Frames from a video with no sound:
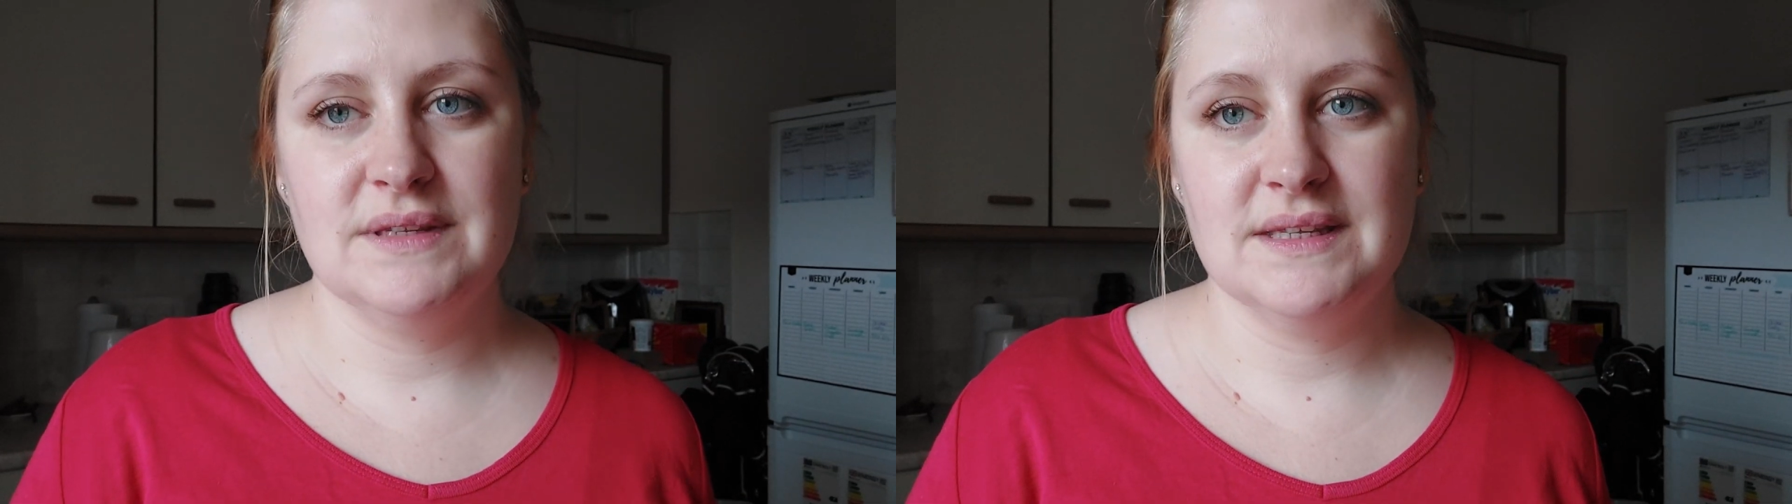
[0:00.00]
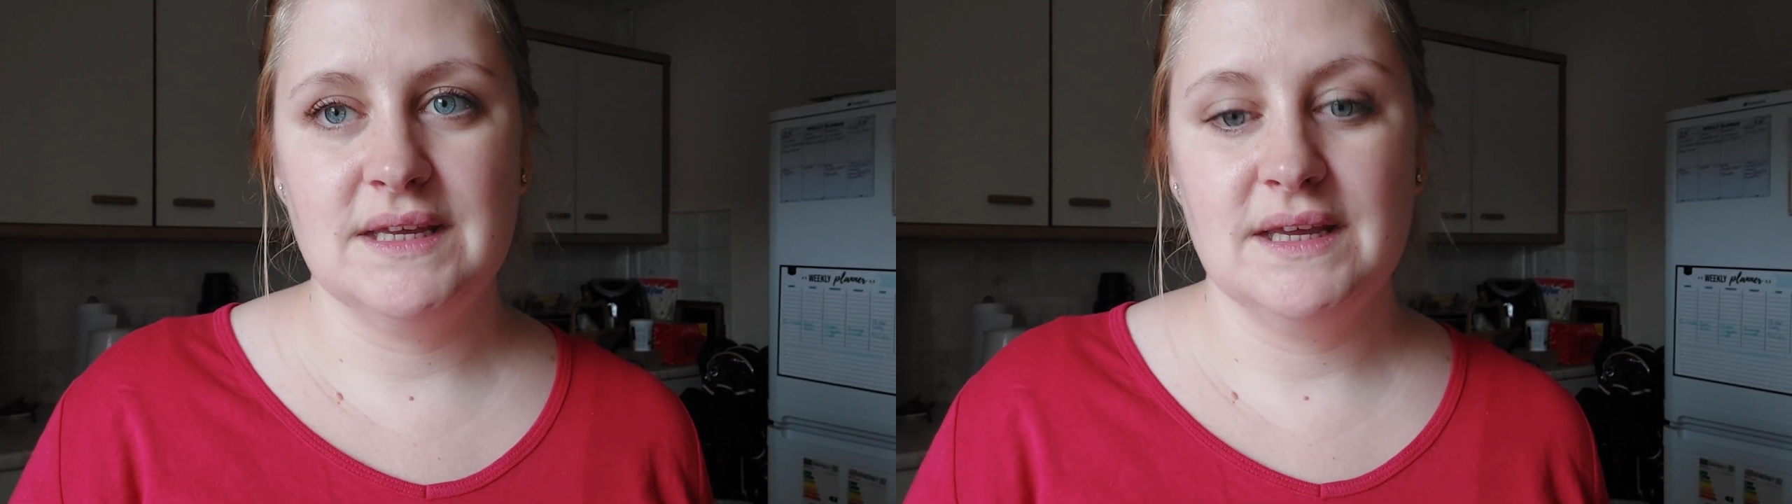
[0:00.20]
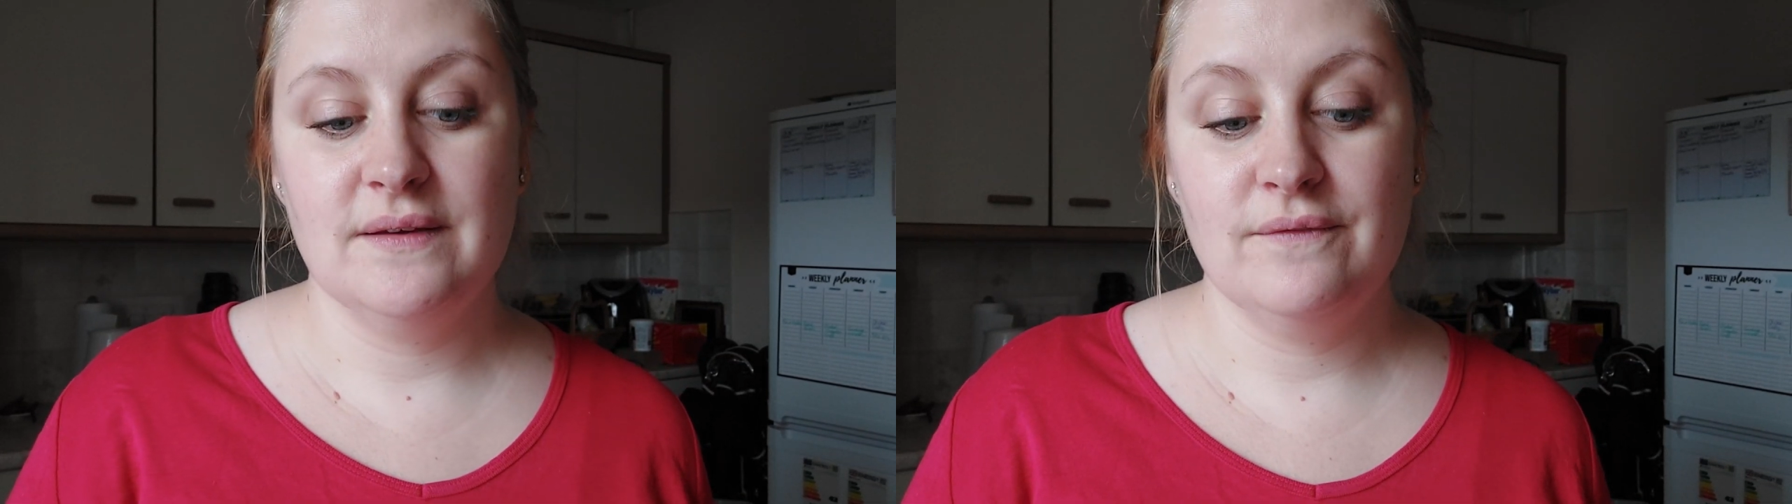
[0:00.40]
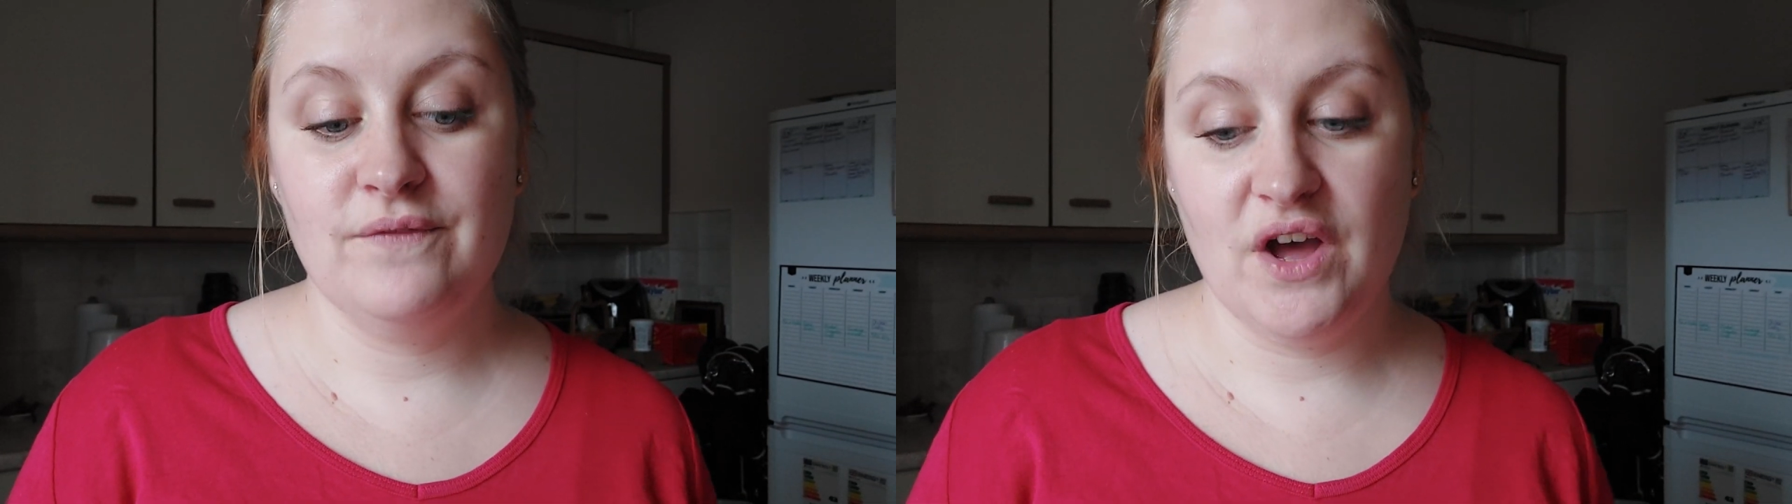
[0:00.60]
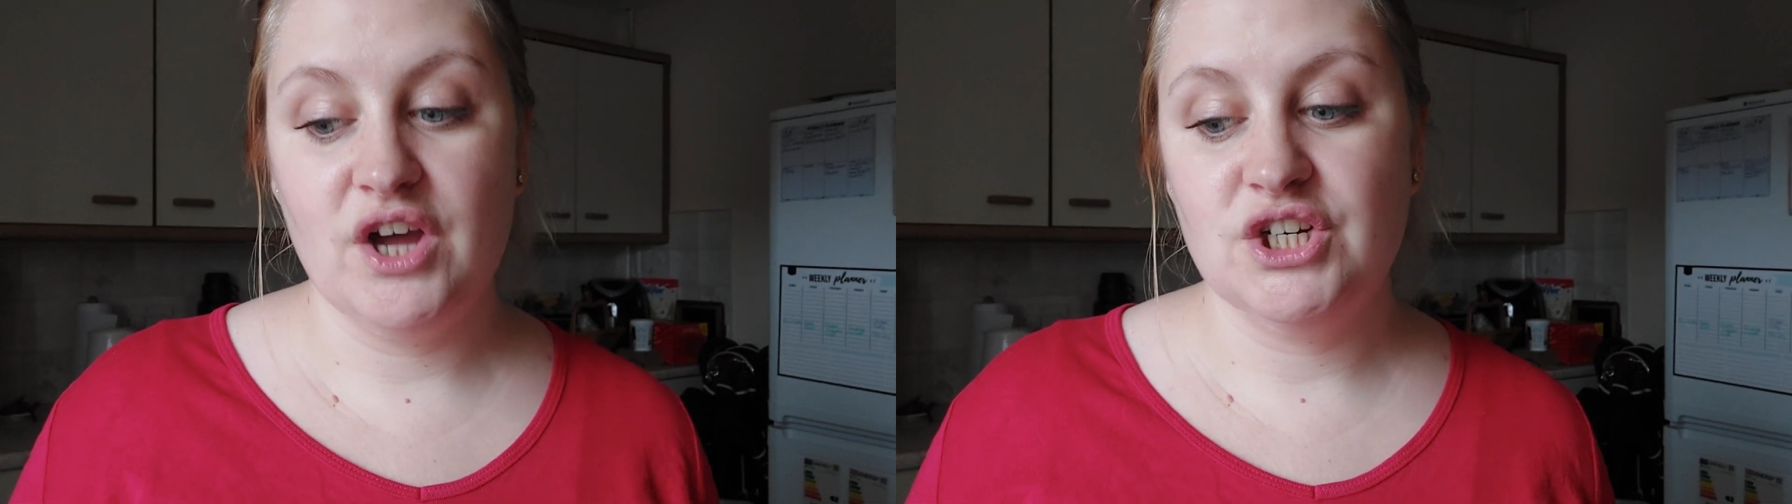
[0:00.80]
seat
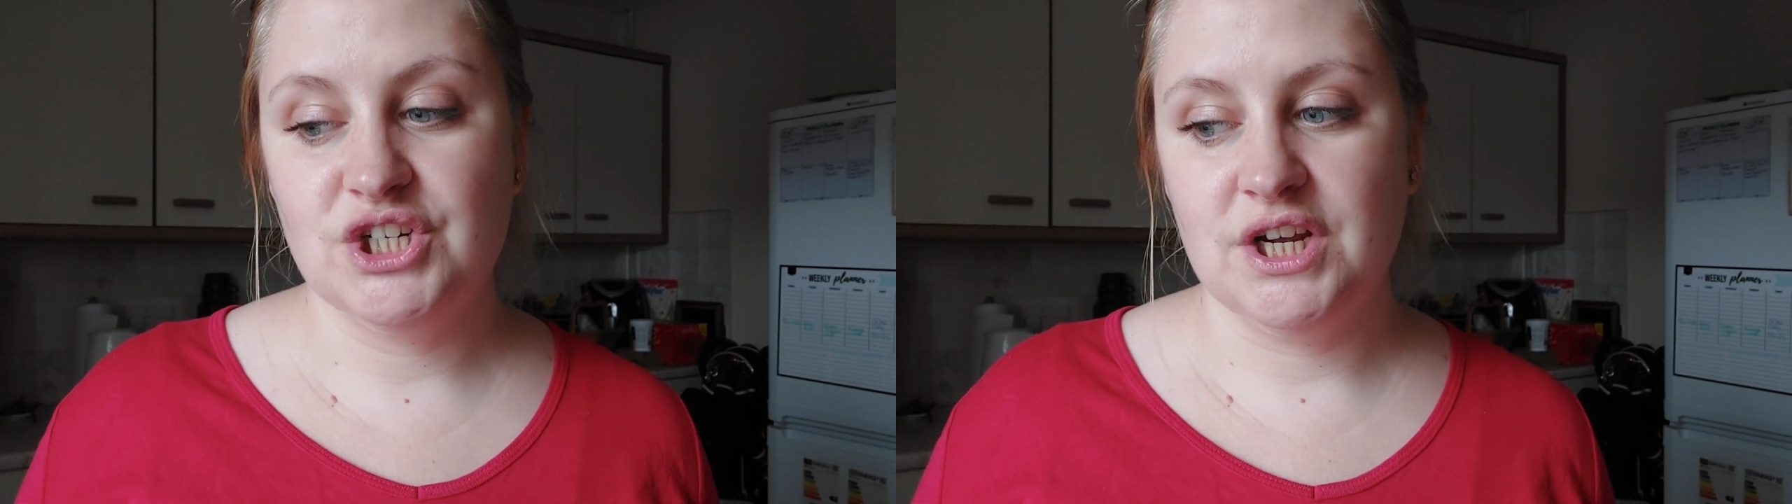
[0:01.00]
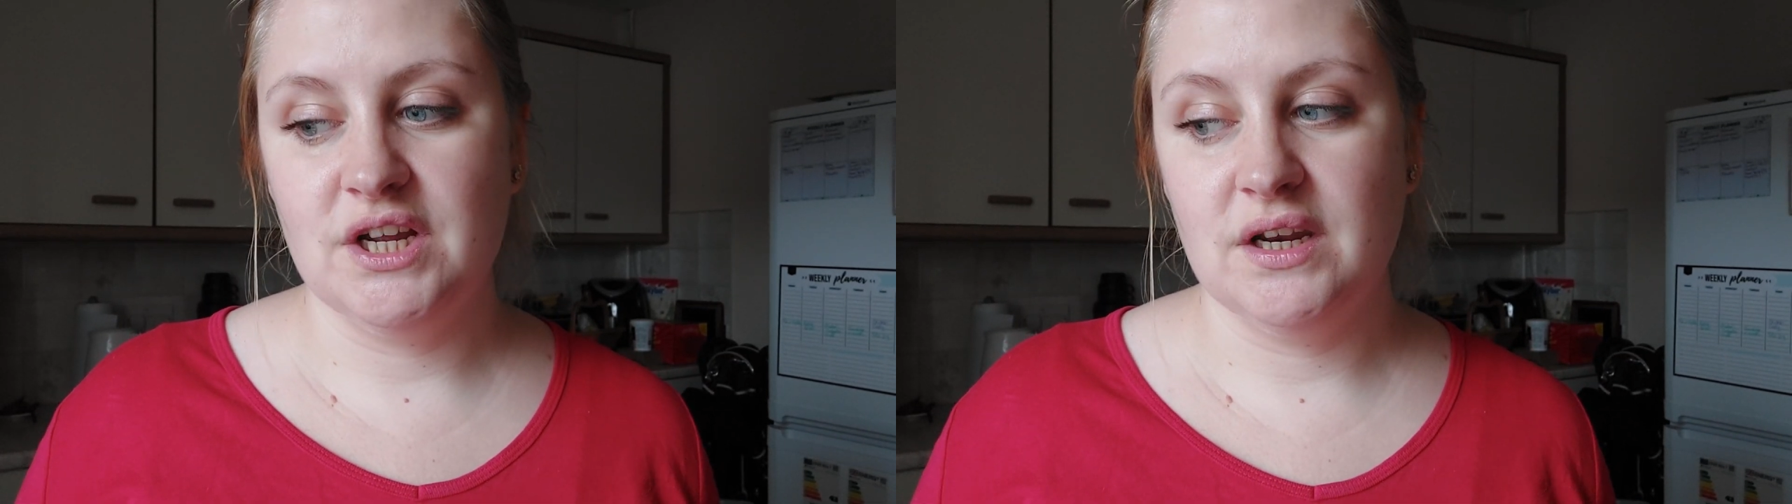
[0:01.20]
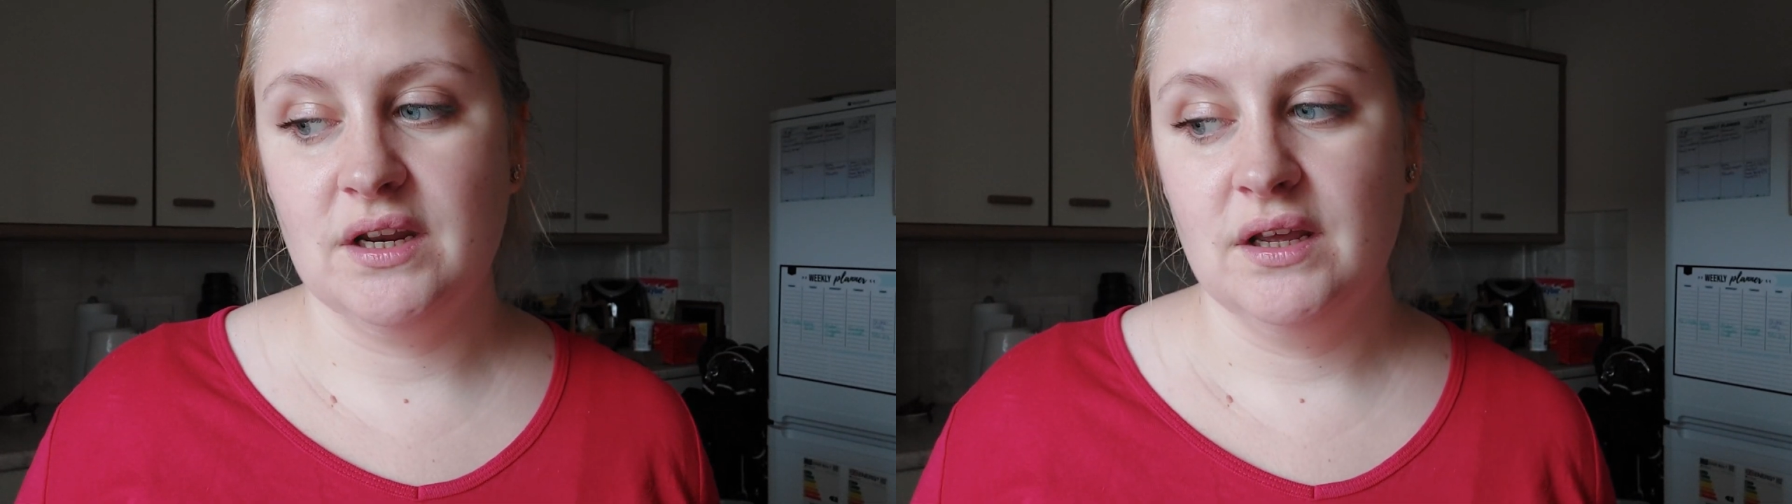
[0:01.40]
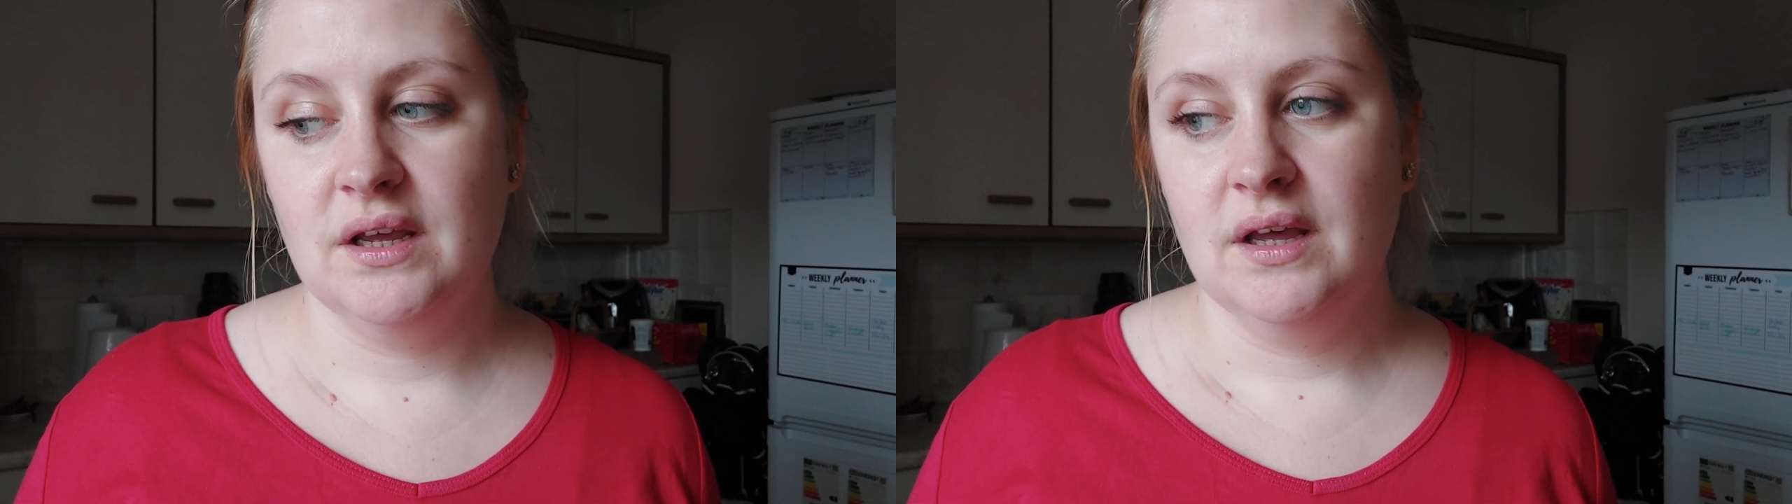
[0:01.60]
version